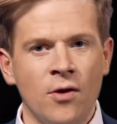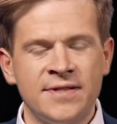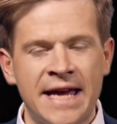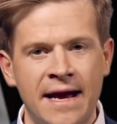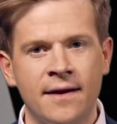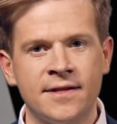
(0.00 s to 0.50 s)

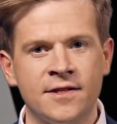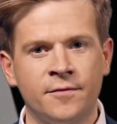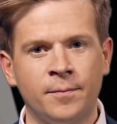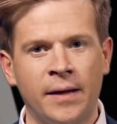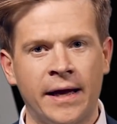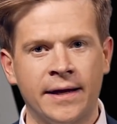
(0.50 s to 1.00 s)

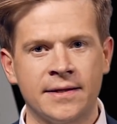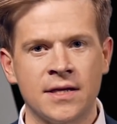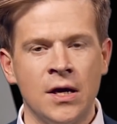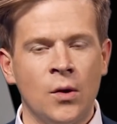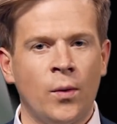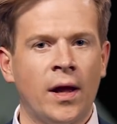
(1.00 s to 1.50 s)
alternative plans?
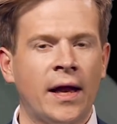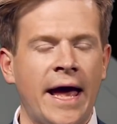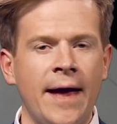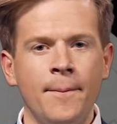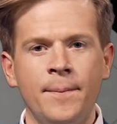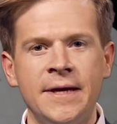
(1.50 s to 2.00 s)
Well,
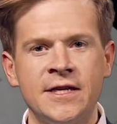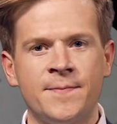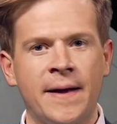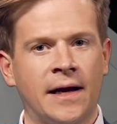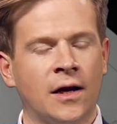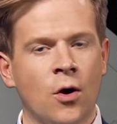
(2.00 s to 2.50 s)
M Ps
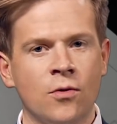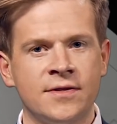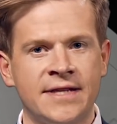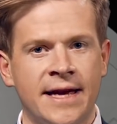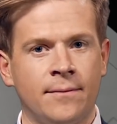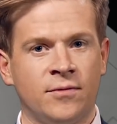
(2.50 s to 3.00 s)
spent a long
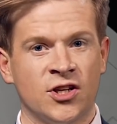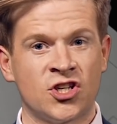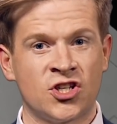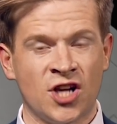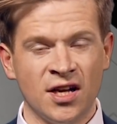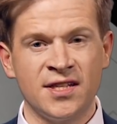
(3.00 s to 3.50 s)
time
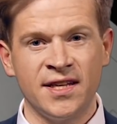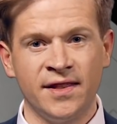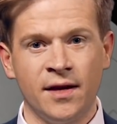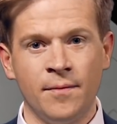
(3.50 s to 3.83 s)
discussing